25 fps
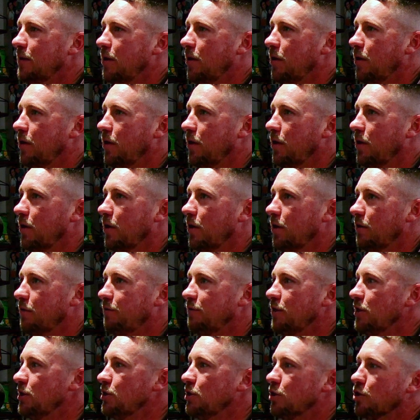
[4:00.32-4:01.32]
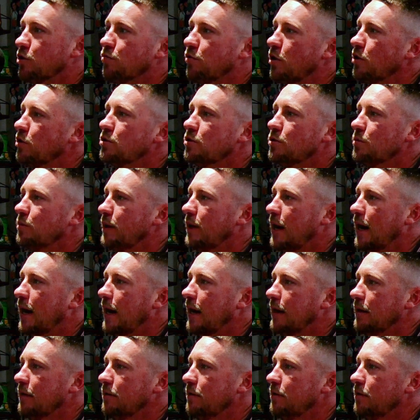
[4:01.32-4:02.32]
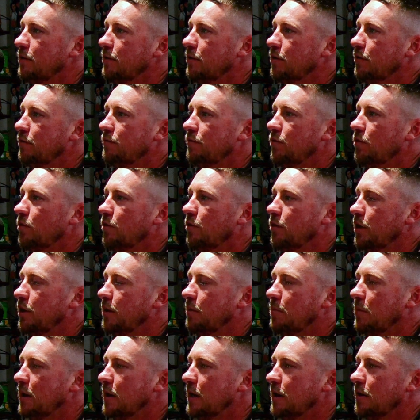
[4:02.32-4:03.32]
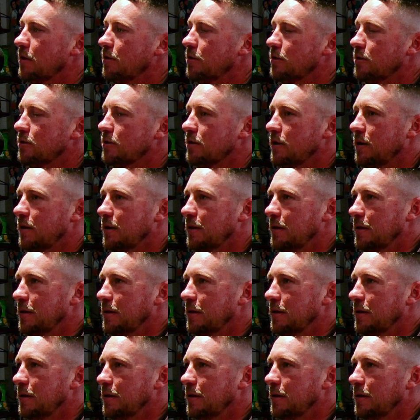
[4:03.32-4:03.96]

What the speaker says: or fishing across to an island at 40 meters.